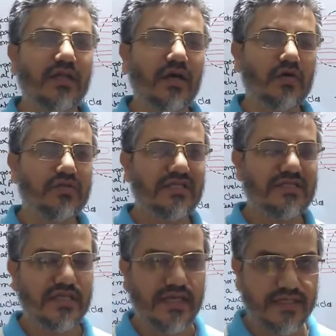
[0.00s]
Now
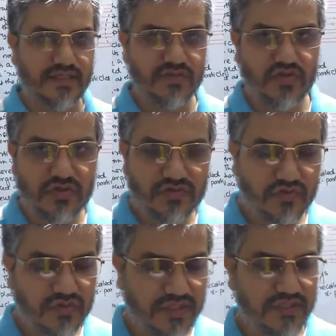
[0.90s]
these atoms
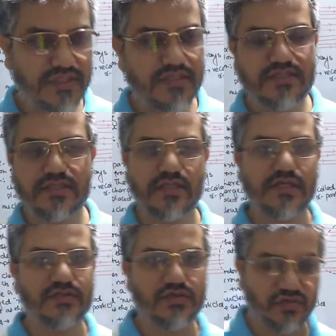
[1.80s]
also contains
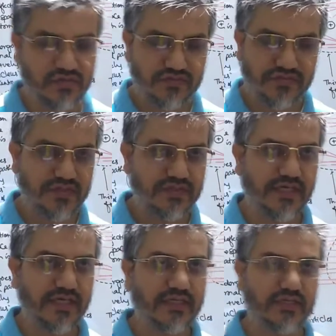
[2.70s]
electrons which is
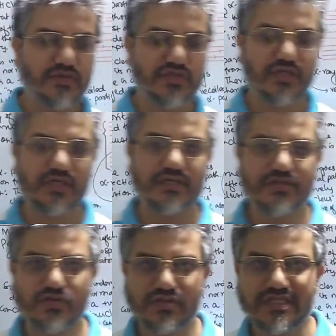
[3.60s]
negatively
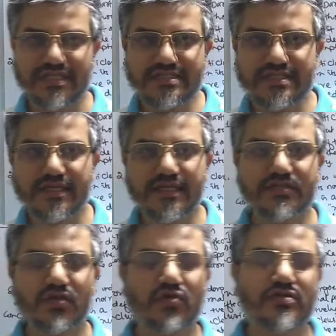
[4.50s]
charged. So these
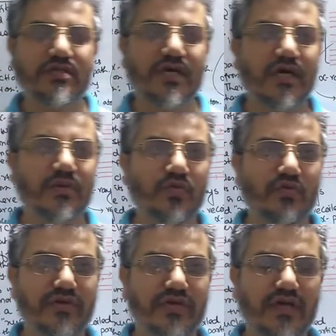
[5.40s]
electrons are
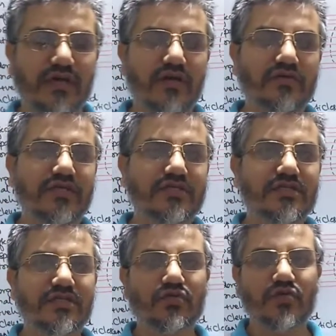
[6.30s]
moving around
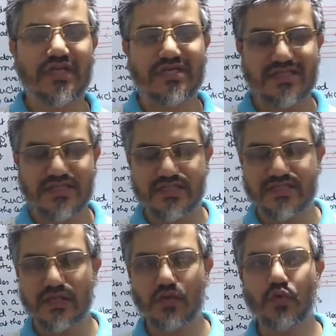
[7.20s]
this nucleus in
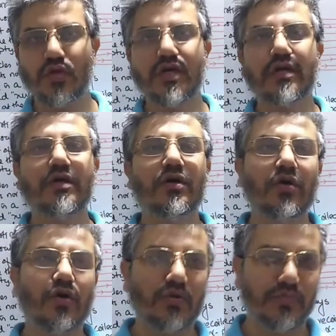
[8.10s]
circular
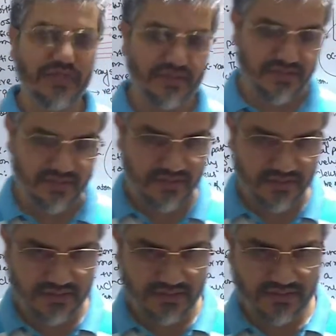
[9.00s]
orbits,